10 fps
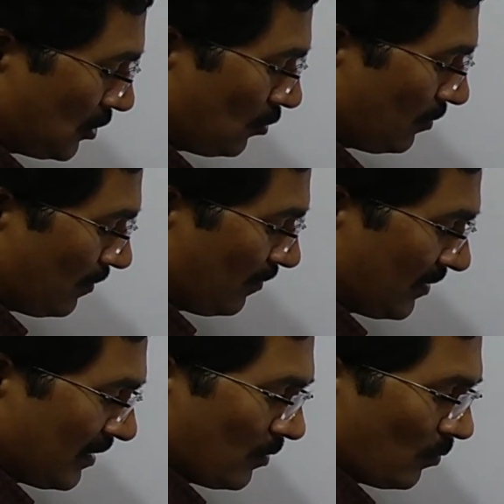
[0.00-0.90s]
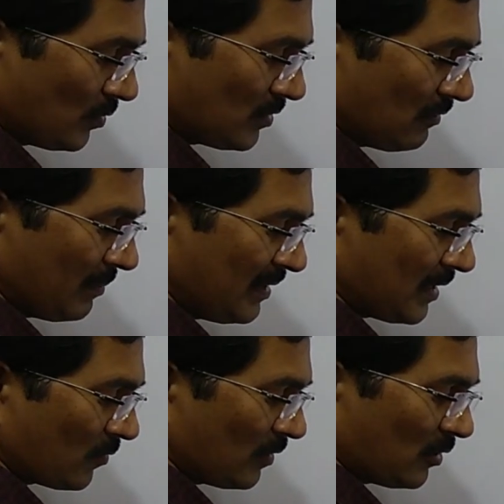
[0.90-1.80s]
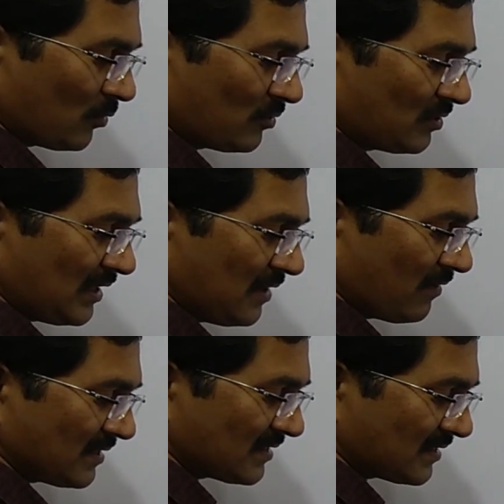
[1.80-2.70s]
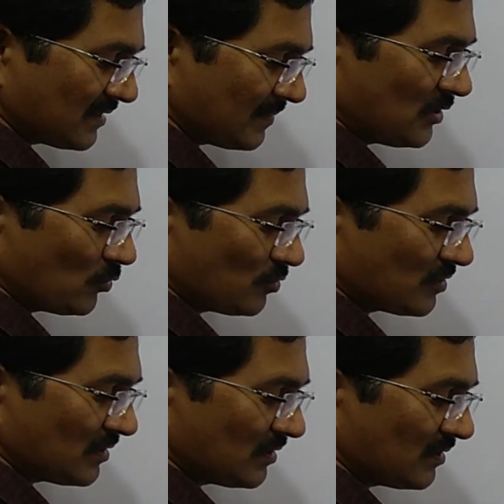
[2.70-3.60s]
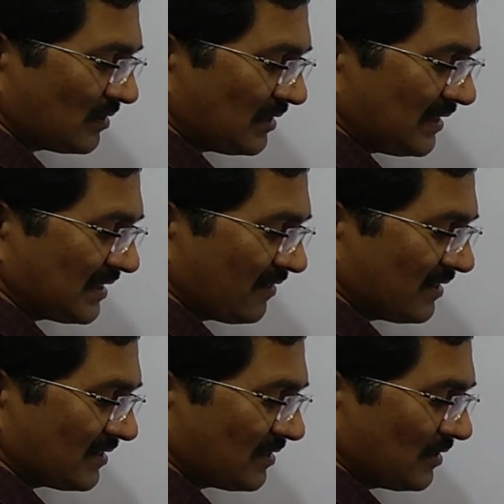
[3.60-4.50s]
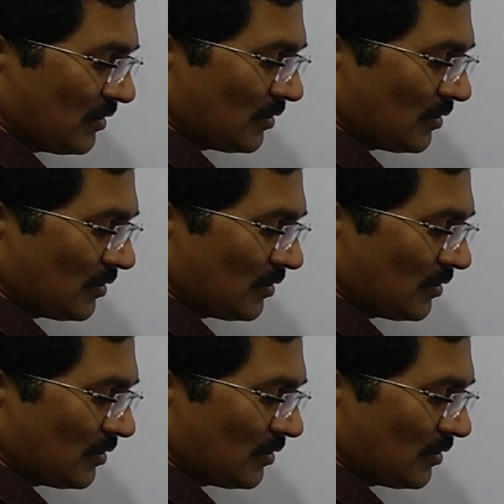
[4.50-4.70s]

cube, which will be equal to 3 ones, 3 twos, 3 sevens,